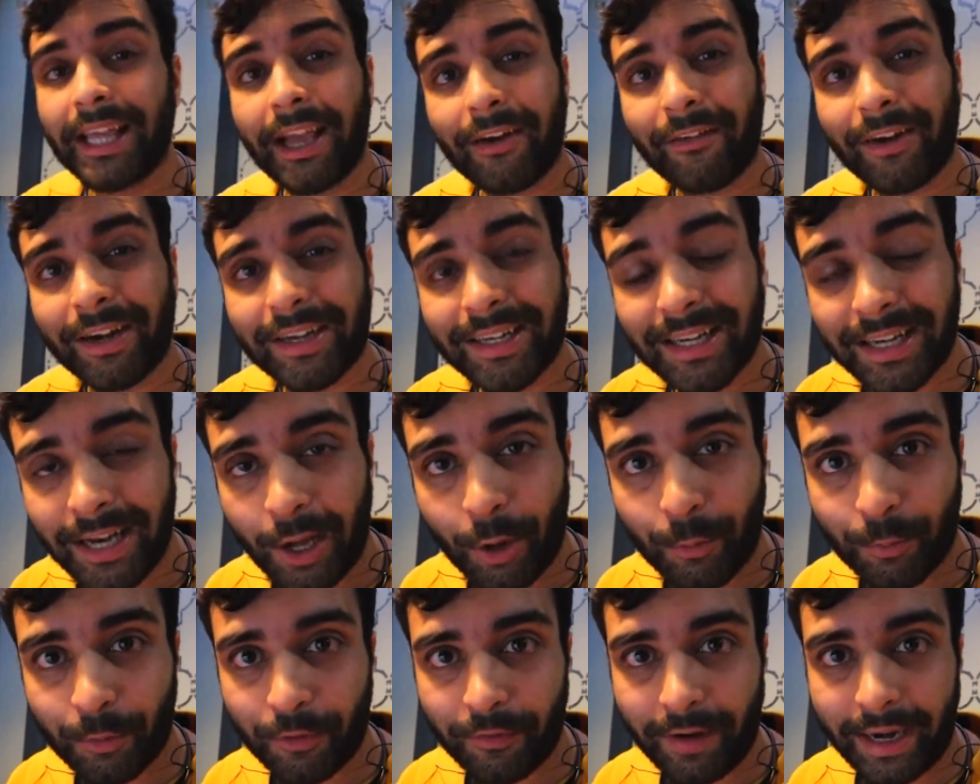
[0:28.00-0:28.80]
They have until
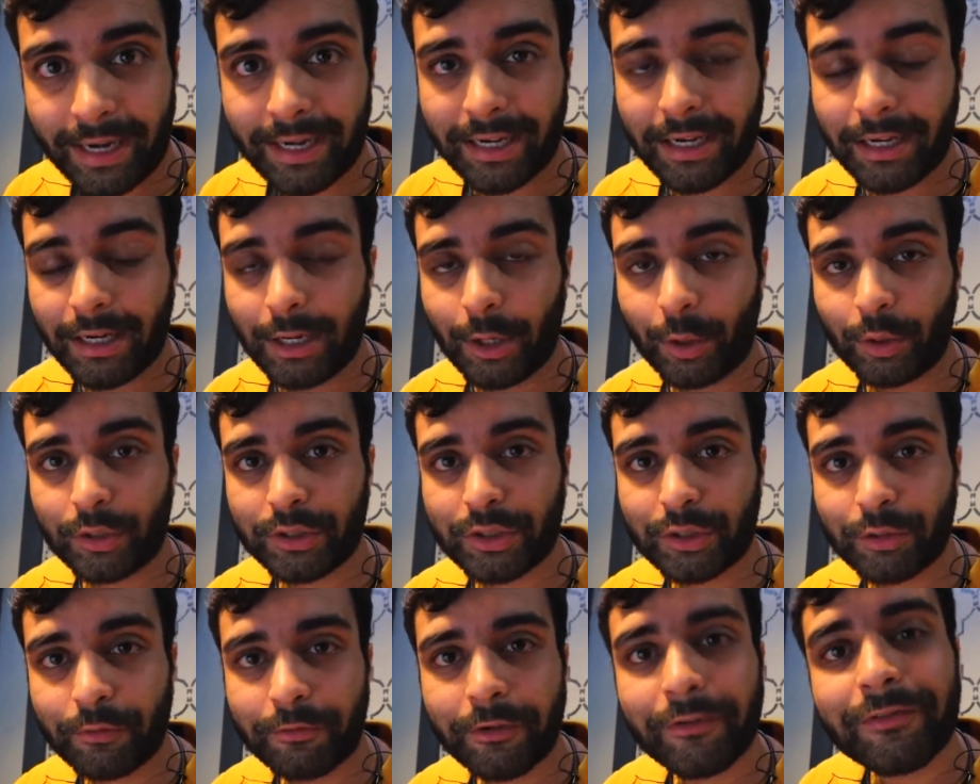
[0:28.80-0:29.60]
now provided
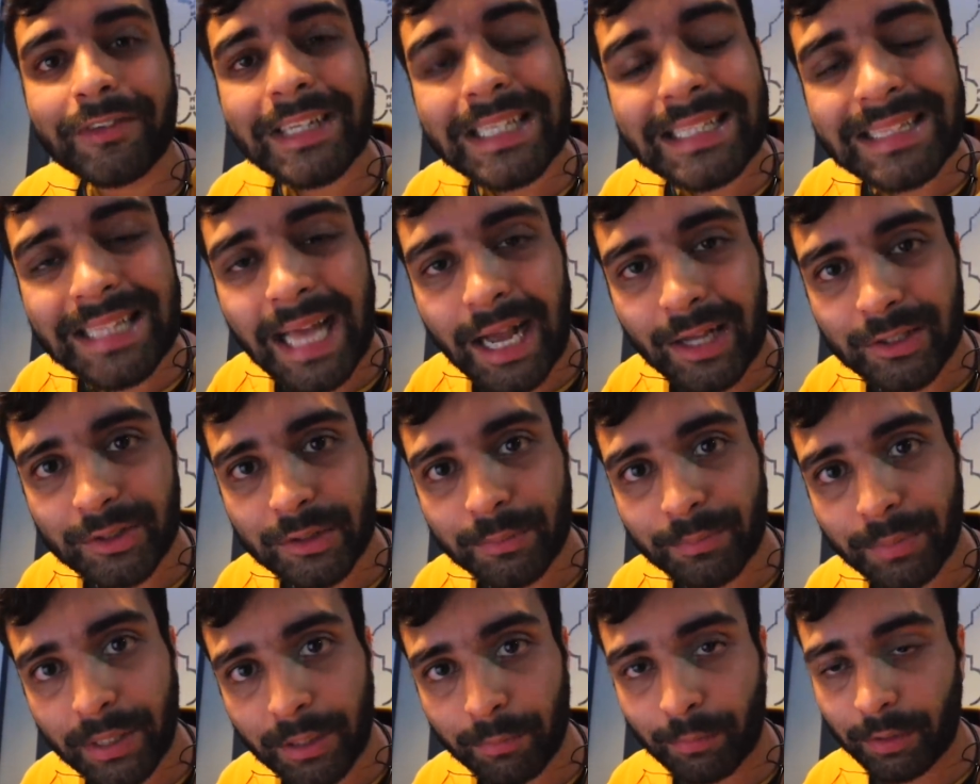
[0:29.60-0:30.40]
loans to
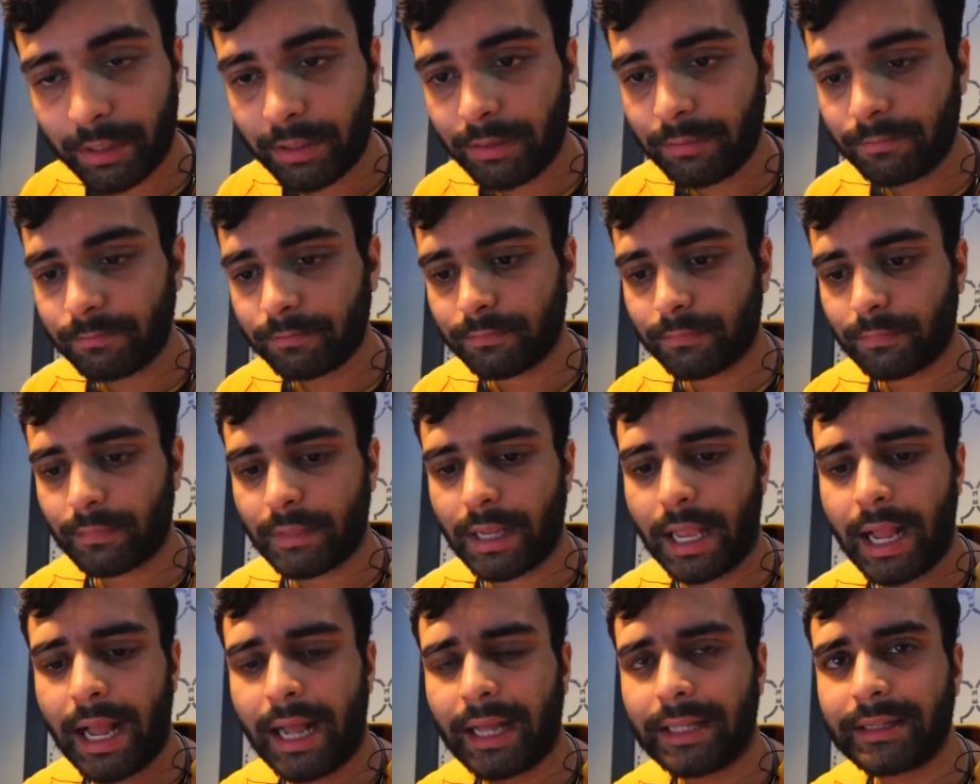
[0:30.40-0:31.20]
15,000 people
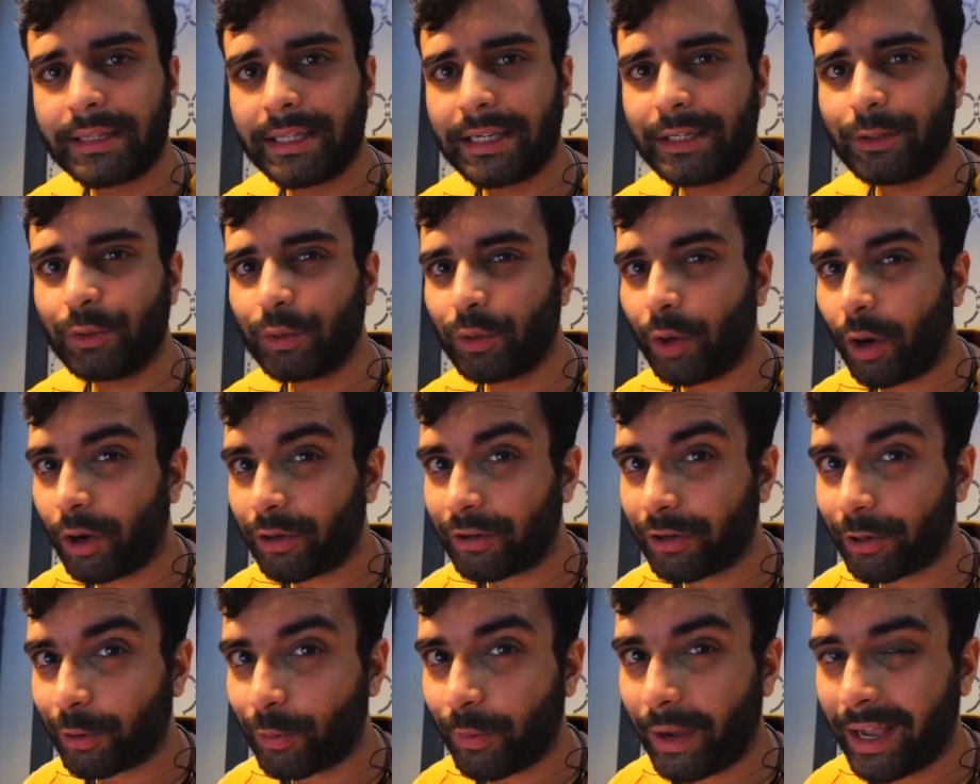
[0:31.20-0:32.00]
and they do
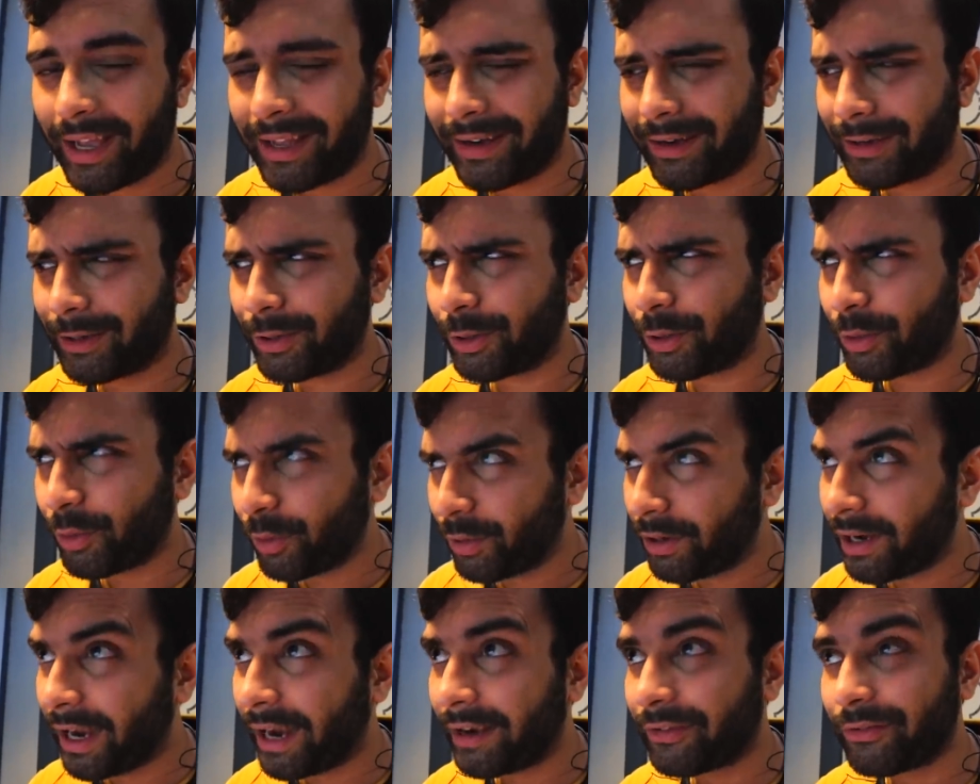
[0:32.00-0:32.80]
not require a
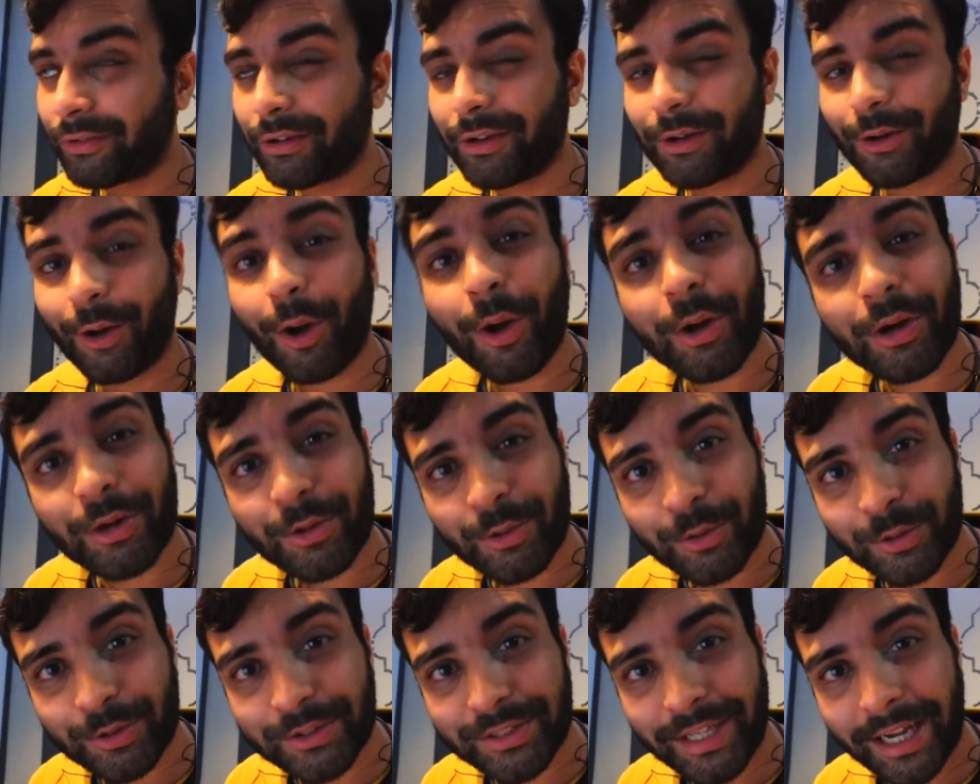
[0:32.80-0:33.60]
collateral or a
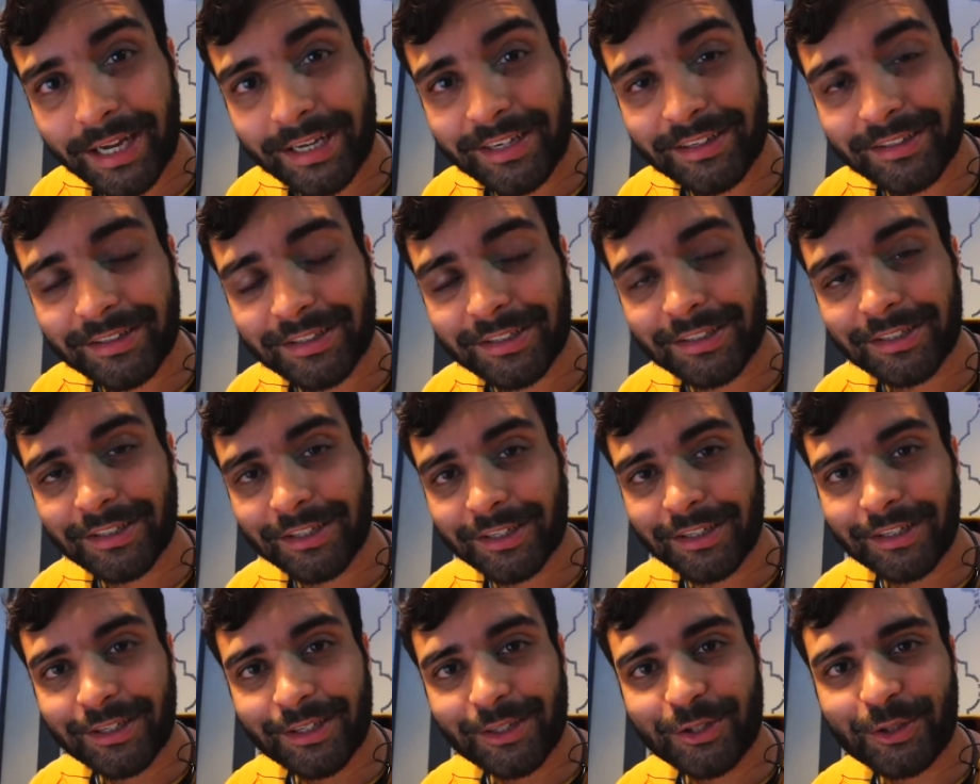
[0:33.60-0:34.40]
cosigner
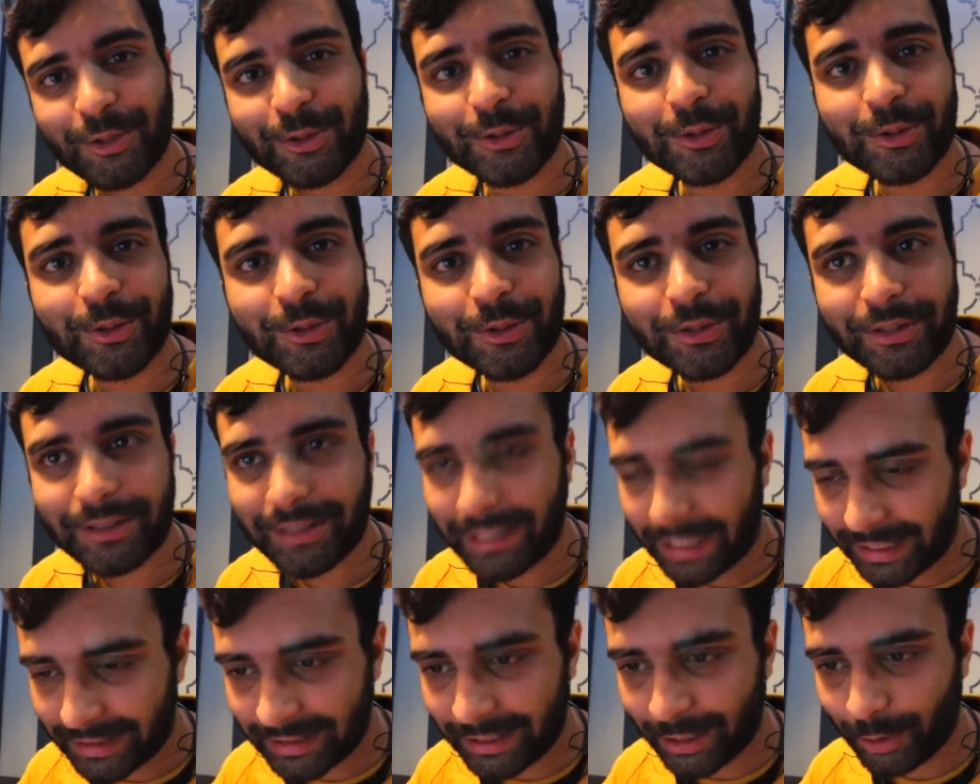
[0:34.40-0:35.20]
to
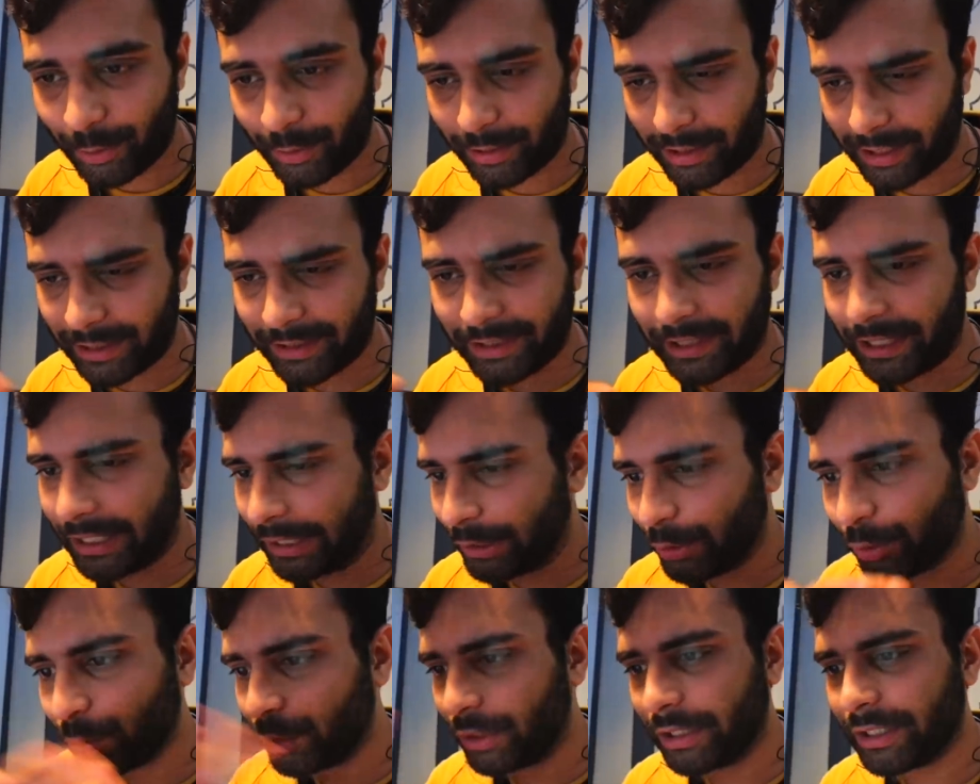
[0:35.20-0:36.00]
get the loan and they
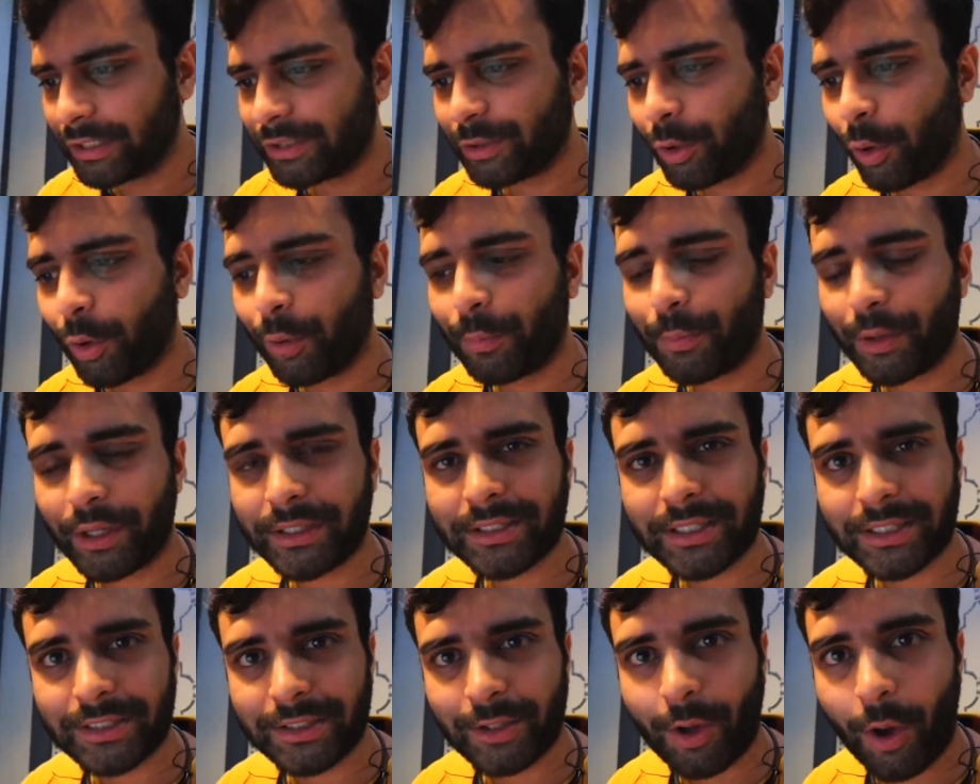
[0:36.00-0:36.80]
do this whole
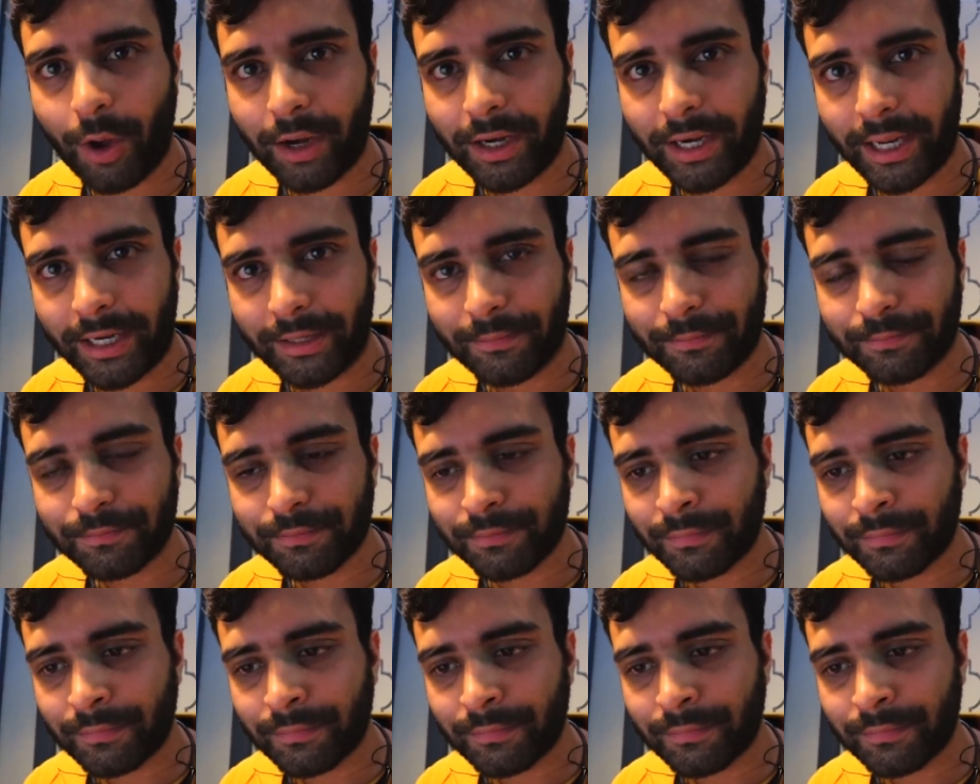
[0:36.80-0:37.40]
process online.